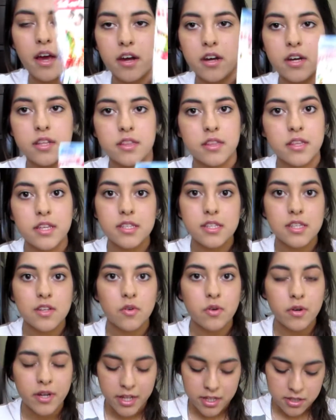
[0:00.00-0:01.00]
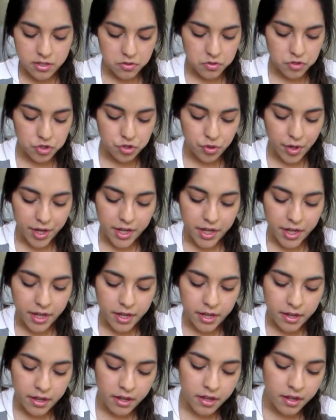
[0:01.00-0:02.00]
I got this at Oriental
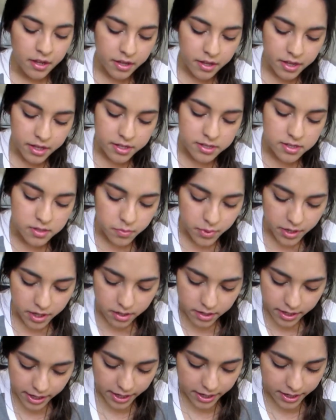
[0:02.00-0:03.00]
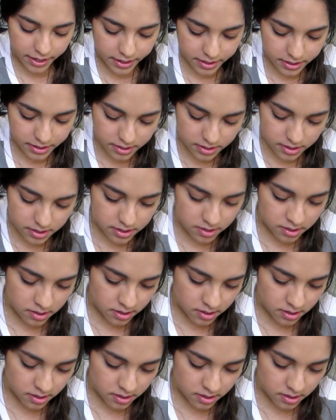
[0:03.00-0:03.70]
Trading, as well as...